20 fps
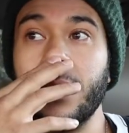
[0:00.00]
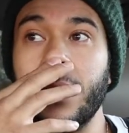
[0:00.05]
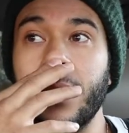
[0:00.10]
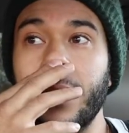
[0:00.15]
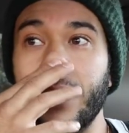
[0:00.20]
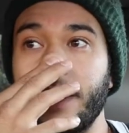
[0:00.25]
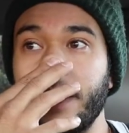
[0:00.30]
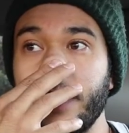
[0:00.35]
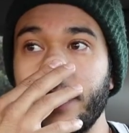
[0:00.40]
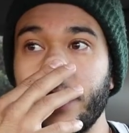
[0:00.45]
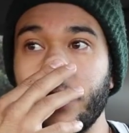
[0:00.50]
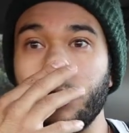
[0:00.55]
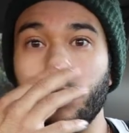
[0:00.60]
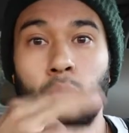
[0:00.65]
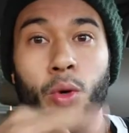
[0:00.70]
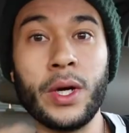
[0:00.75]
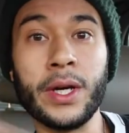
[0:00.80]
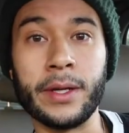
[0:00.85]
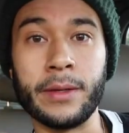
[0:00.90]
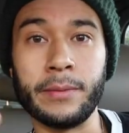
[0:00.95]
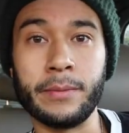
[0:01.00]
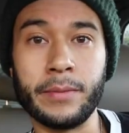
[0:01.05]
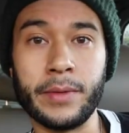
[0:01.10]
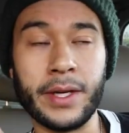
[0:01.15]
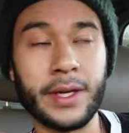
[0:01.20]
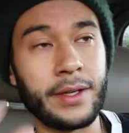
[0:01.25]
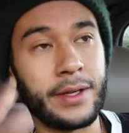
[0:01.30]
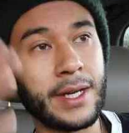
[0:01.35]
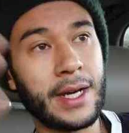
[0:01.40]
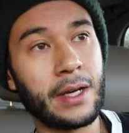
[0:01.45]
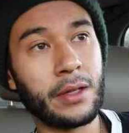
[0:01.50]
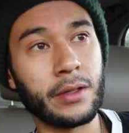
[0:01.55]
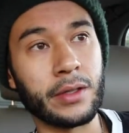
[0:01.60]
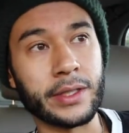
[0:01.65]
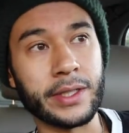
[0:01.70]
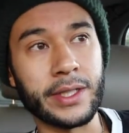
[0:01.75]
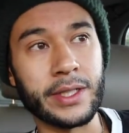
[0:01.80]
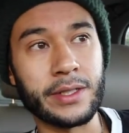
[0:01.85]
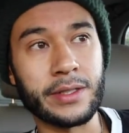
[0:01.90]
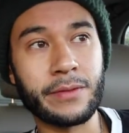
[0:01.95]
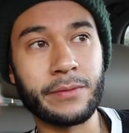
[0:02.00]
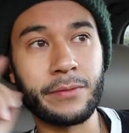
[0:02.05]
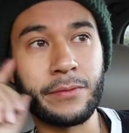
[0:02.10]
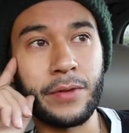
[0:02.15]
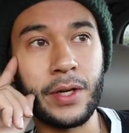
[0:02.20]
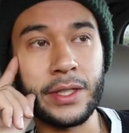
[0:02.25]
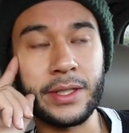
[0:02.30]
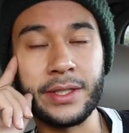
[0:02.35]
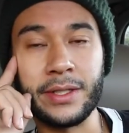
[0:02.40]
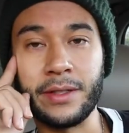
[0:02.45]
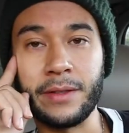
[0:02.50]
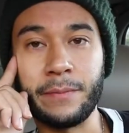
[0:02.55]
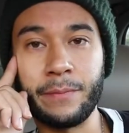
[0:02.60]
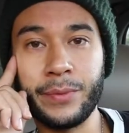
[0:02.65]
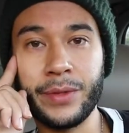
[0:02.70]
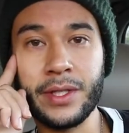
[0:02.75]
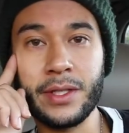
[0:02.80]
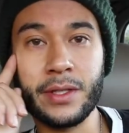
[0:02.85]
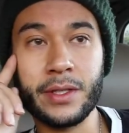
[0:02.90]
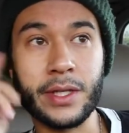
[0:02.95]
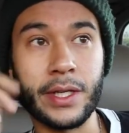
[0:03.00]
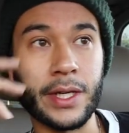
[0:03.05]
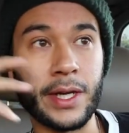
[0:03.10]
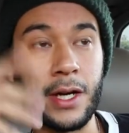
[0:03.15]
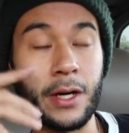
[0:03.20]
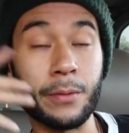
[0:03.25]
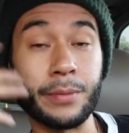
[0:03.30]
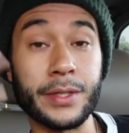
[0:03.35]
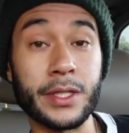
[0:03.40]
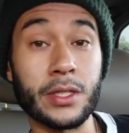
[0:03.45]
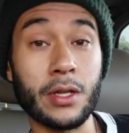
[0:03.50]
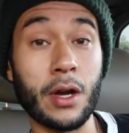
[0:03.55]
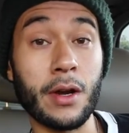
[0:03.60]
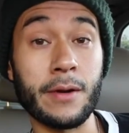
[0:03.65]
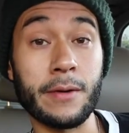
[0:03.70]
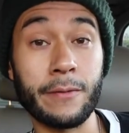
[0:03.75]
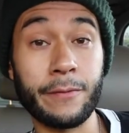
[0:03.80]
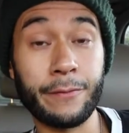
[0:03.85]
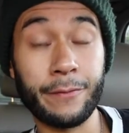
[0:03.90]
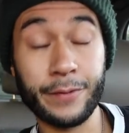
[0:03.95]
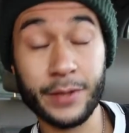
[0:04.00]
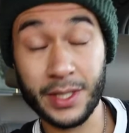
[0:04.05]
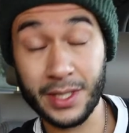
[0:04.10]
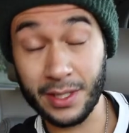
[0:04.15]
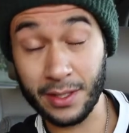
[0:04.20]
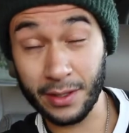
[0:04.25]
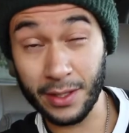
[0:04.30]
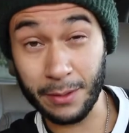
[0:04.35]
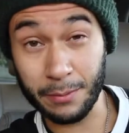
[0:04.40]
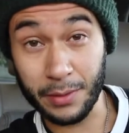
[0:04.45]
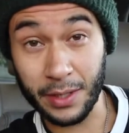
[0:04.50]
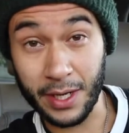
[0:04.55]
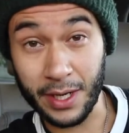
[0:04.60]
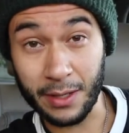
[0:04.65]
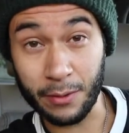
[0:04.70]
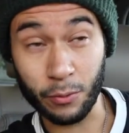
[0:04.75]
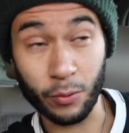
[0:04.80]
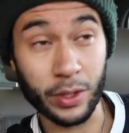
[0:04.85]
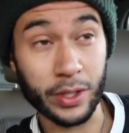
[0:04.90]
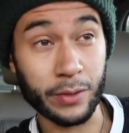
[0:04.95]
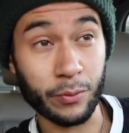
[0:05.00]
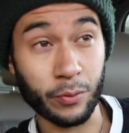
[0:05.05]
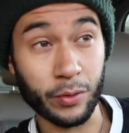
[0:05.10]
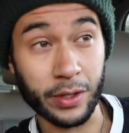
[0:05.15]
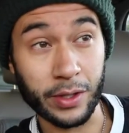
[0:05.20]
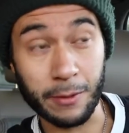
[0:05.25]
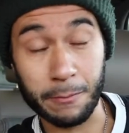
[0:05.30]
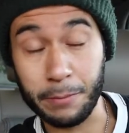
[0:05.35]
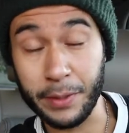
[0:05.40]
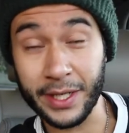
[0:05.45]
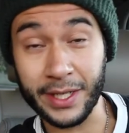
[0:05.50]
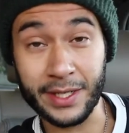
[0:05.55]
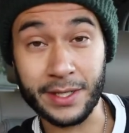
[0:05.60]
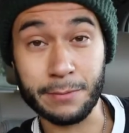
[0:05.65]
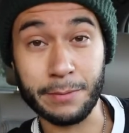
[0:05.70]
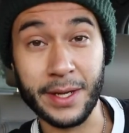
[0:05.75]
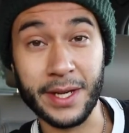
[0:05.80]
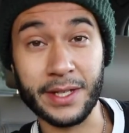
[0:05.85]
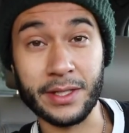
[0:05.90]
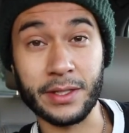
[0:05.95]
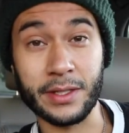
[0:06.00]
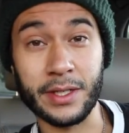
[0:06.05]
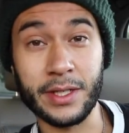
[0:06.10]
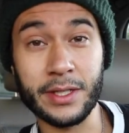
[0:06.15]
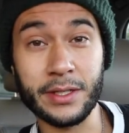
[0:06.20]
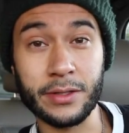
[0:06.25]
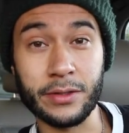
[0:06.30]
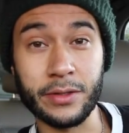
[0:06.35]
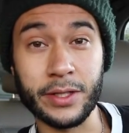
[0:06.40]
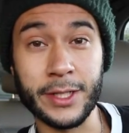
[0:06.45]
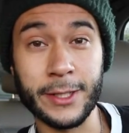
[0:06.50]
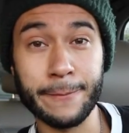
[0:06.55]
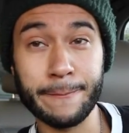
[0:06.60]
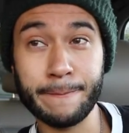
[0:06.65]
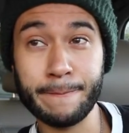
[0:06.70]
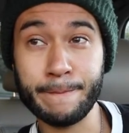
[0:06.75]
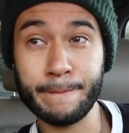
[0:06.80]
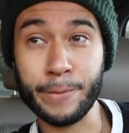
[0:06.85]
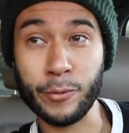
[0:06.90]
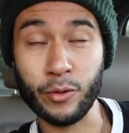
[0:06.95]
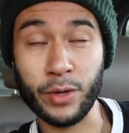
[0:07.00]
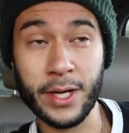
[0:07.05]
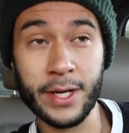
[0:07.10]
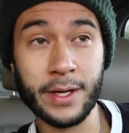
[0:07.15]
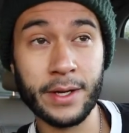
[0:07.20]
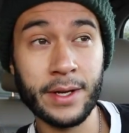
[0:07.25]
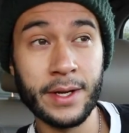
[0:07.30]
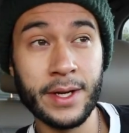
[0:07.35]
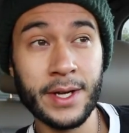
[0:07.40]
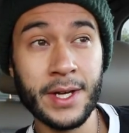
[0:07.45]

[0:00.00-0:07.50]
and he quit. And now look, he's in fucking, he helped start Slipknot, one of what the biggest bands in history, right?